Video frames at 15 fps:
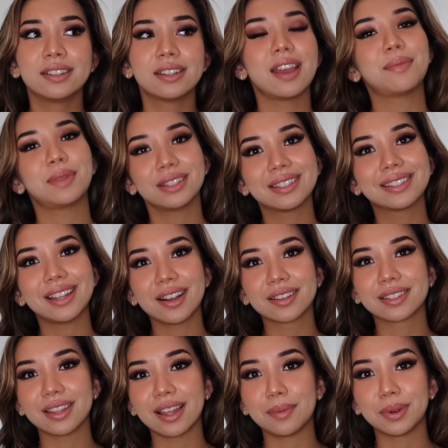damn, that
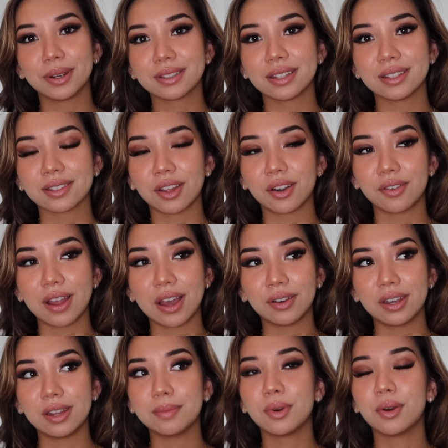sucks that that person's not around
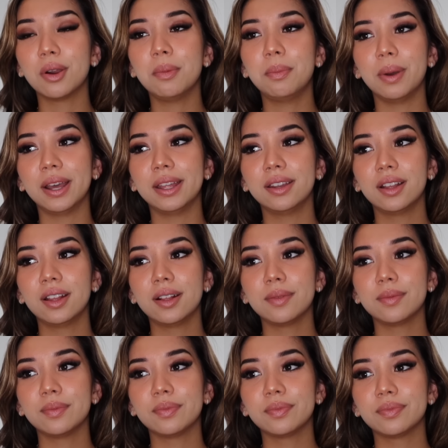anymore, but
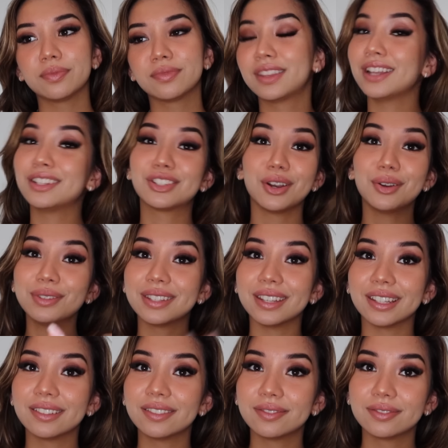they chose
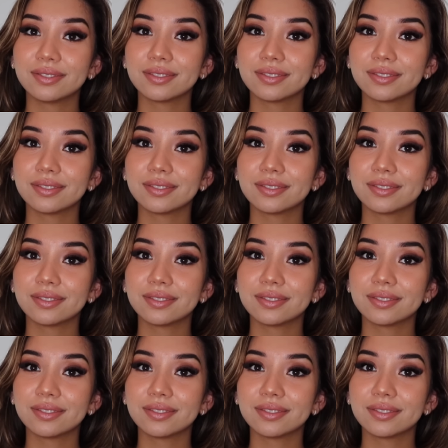it.